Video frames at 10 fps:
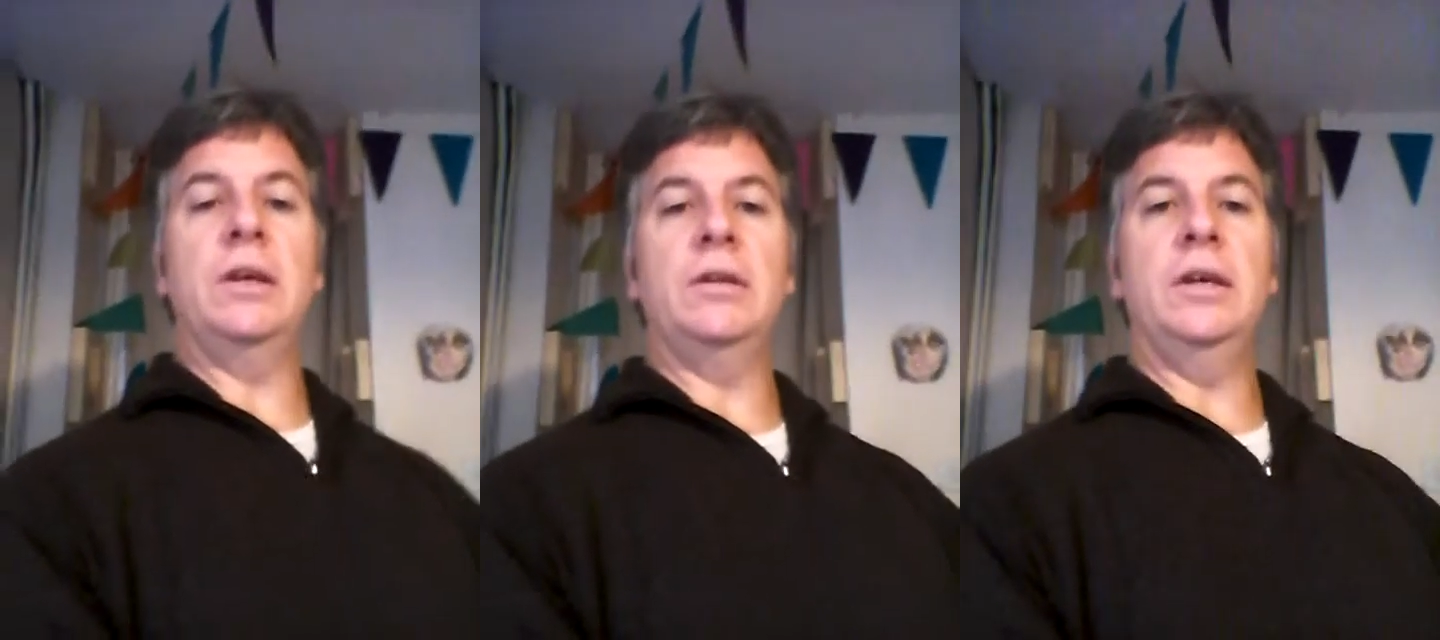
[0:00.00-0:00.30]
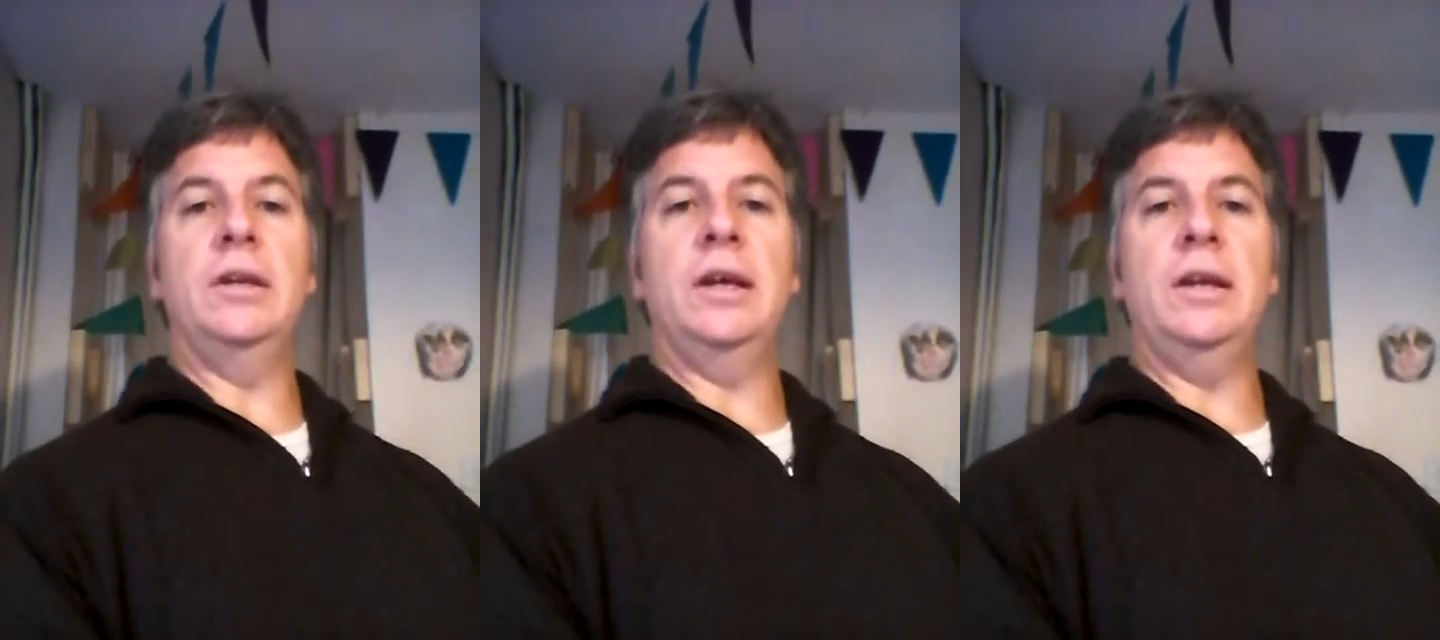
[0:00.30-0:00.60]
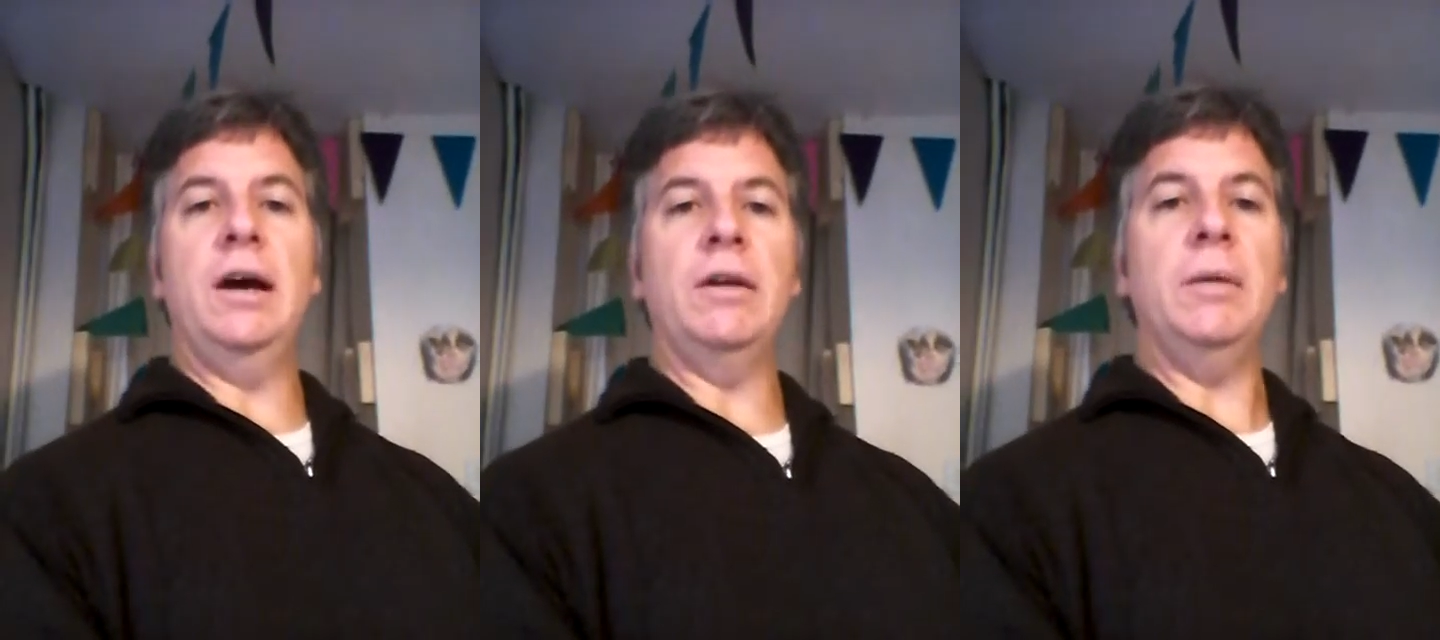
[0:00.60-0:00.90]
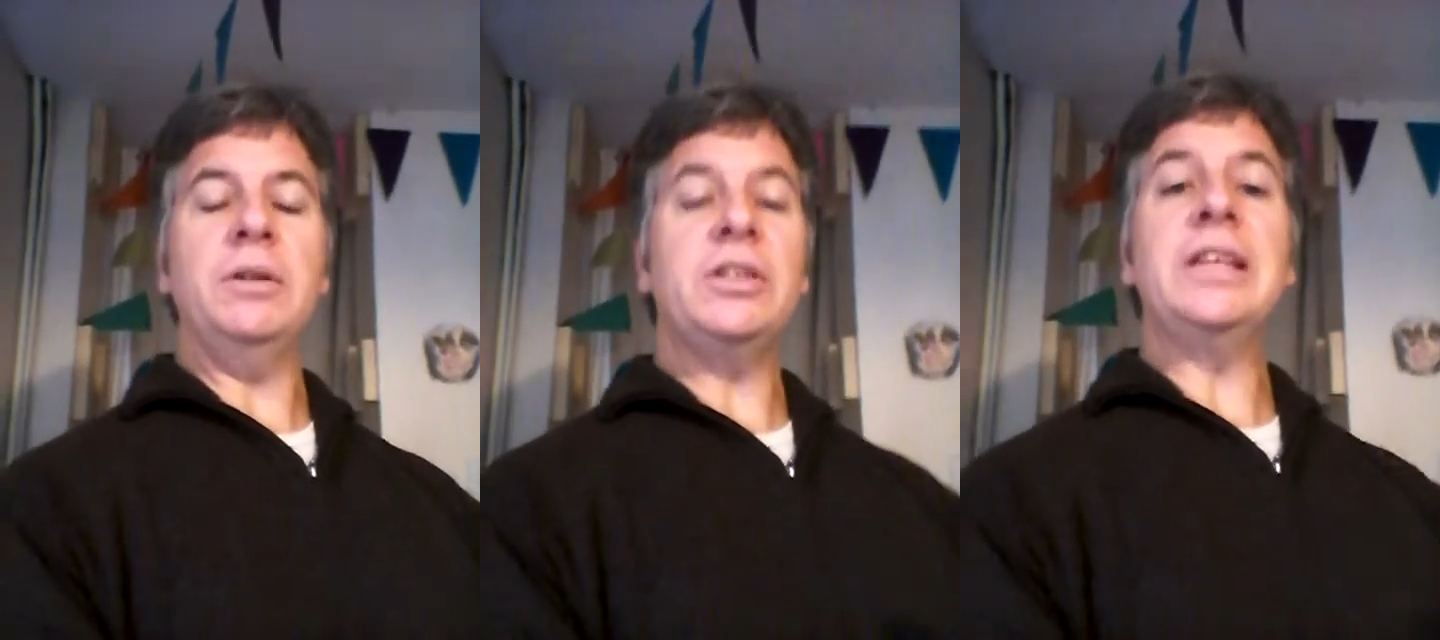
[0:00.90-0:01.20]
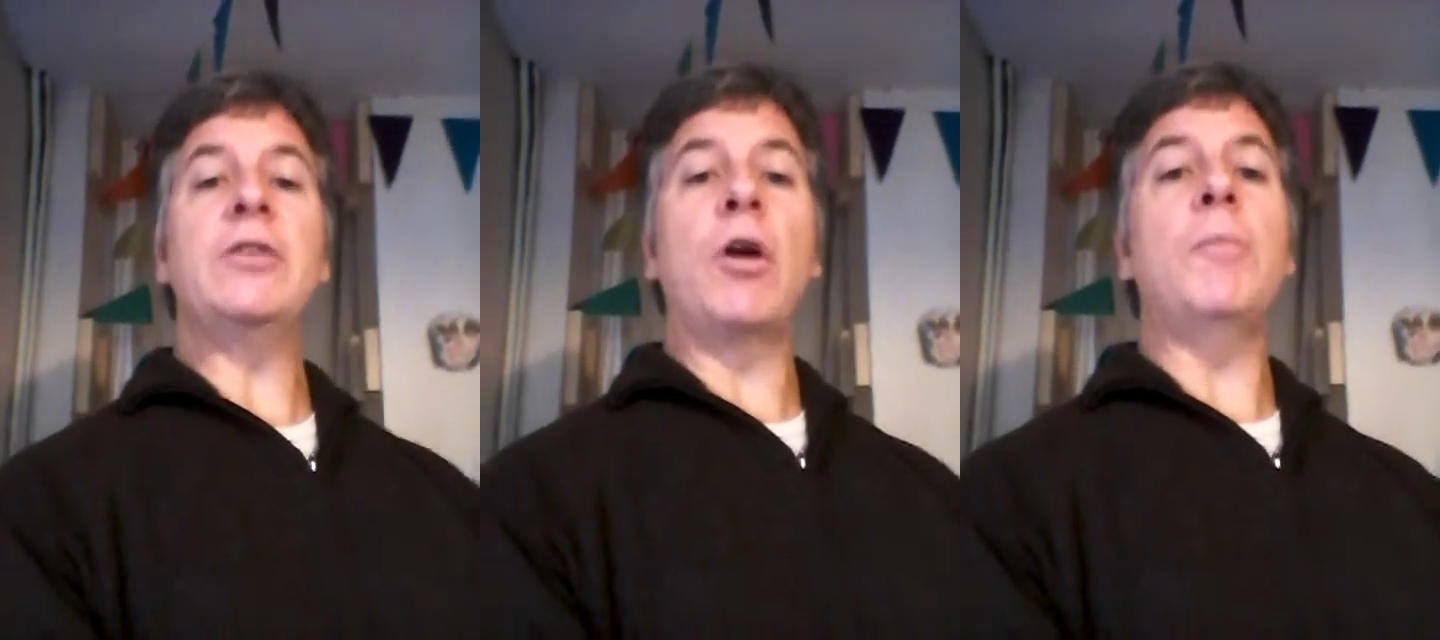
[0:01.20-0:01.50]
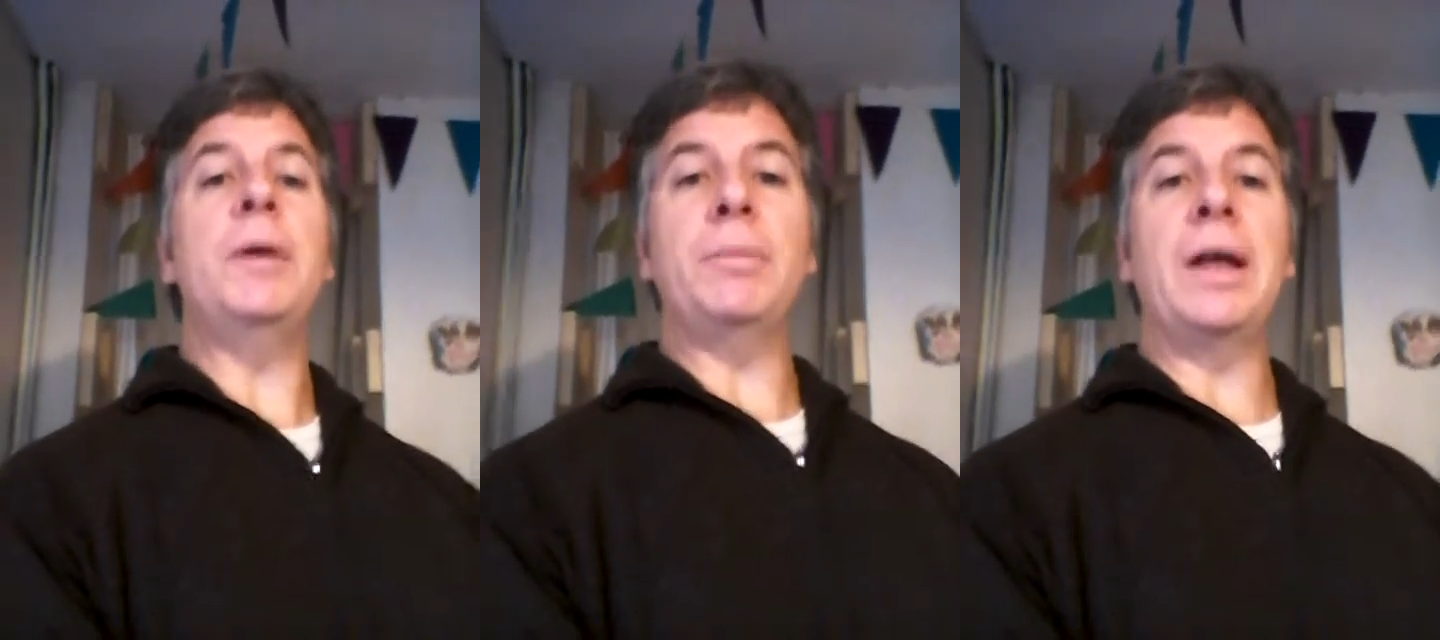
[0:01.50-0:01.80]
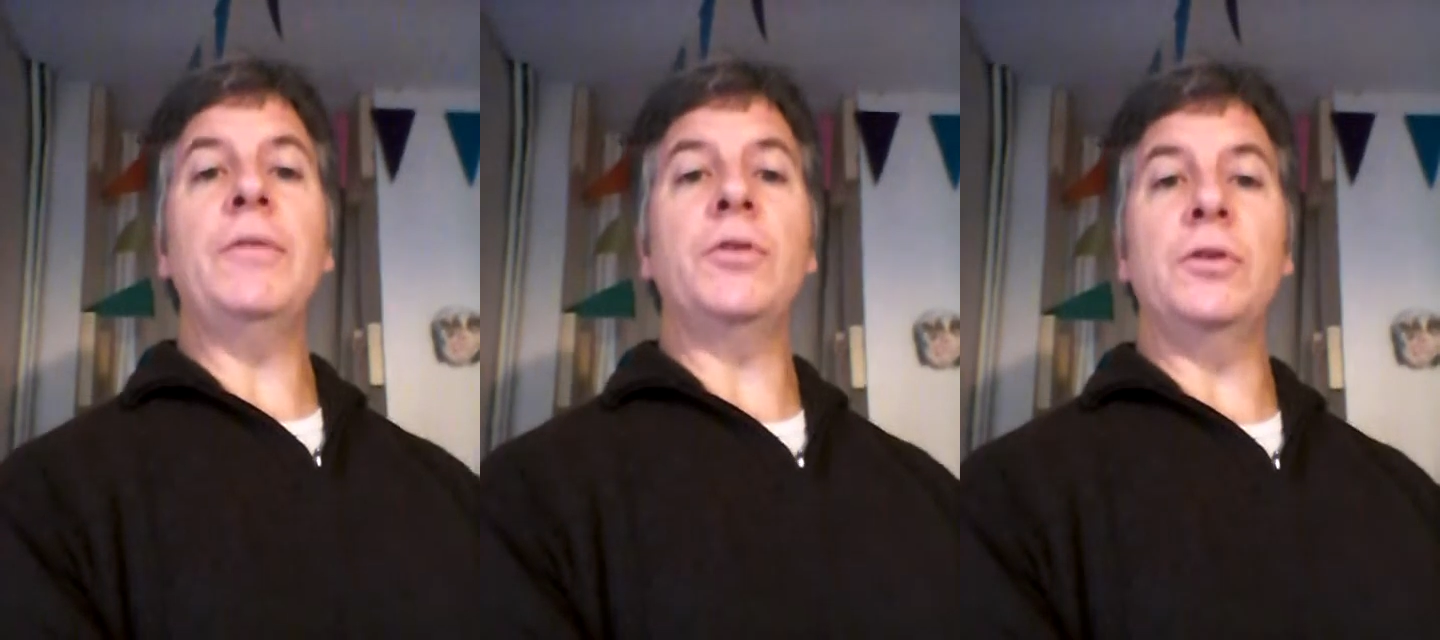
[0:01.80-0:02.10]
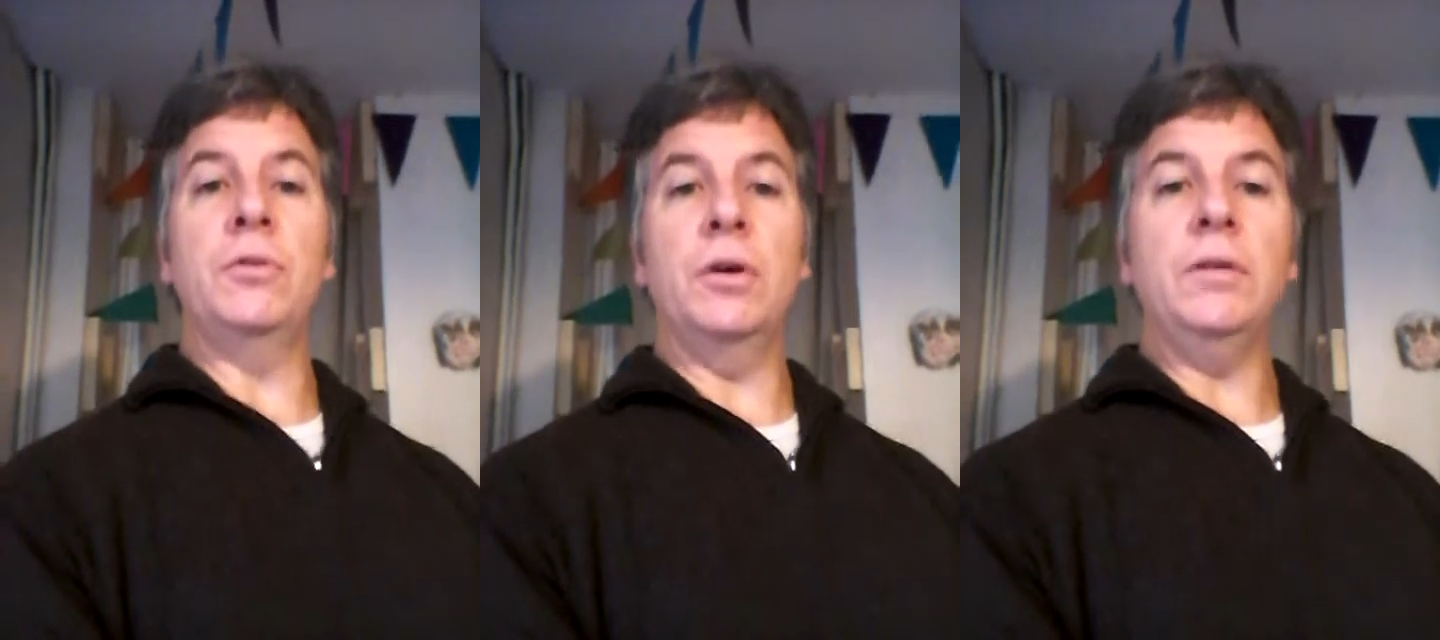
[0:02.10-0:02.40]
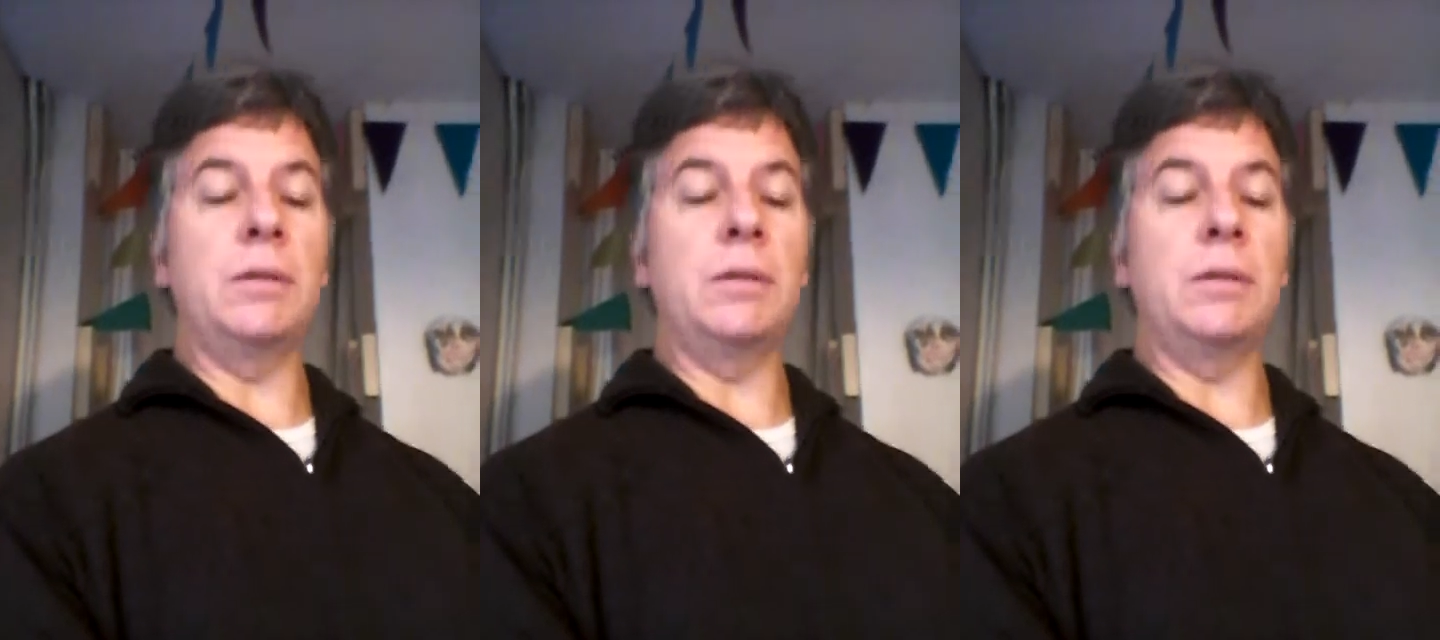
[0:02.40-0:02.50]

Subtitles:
And now, and I'm not saying there aren't people out there who are.